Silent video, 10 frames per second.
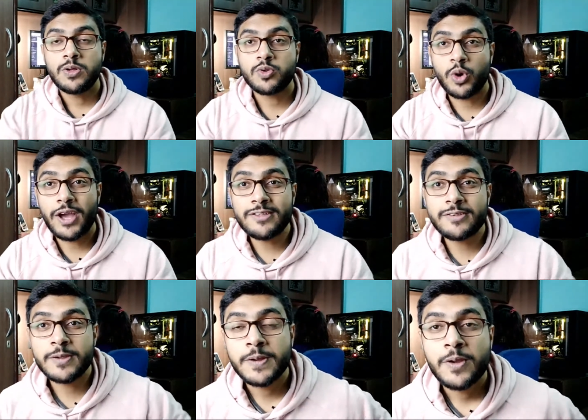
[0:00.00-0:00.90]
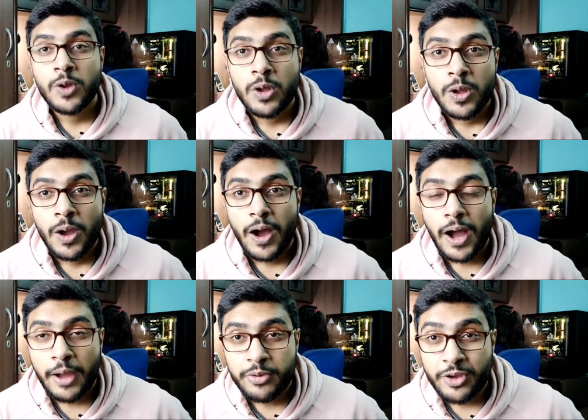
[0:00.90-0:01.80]
so guys
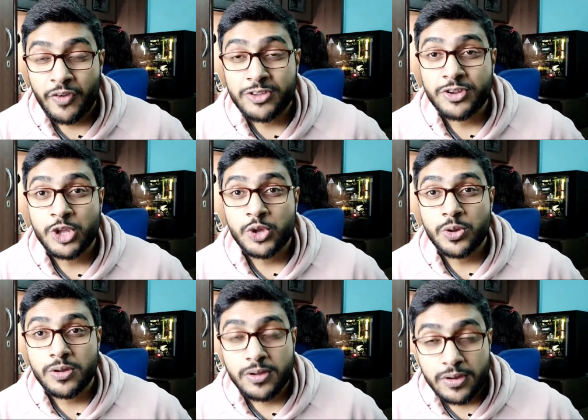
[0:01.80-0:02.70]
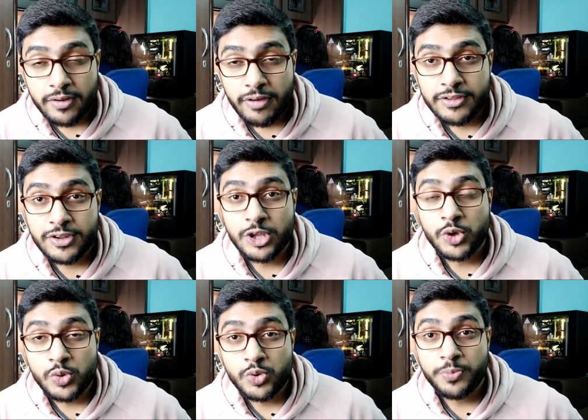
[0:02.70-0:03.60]
I'm requesting uh, requesting
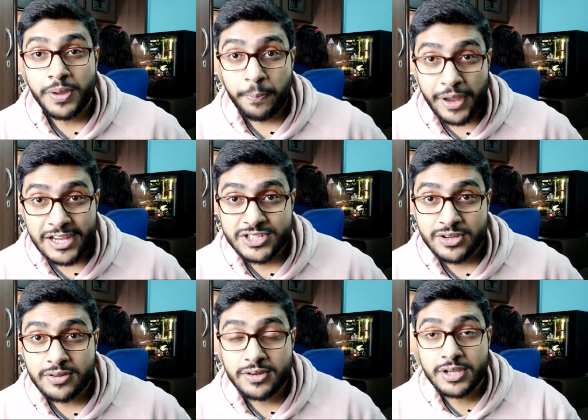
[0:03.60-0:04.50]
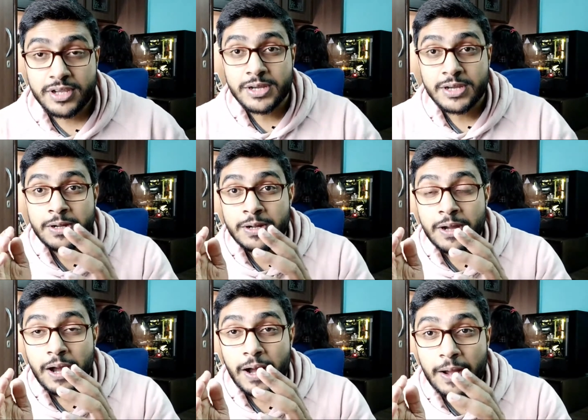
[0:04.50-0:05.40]
you to be patient
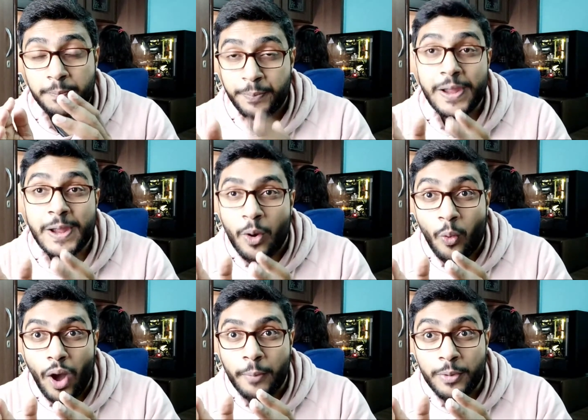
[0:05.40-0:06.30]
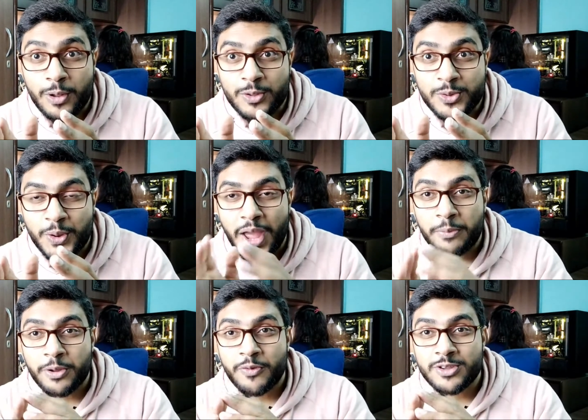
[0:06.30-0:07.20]
uh, pa oh I'm really sorry
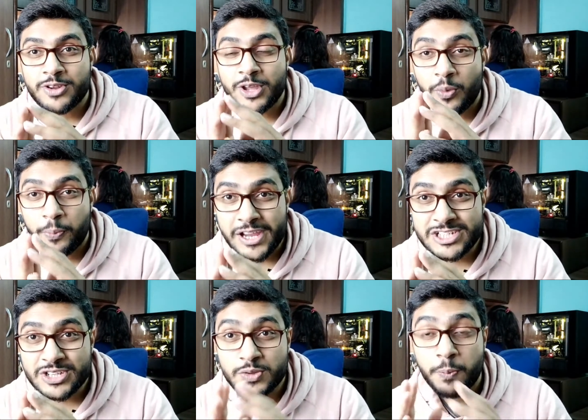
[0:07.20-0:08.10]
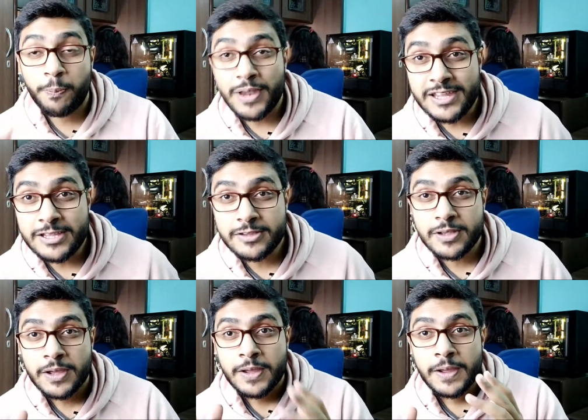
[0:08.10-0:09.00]
I'm requesting your patience please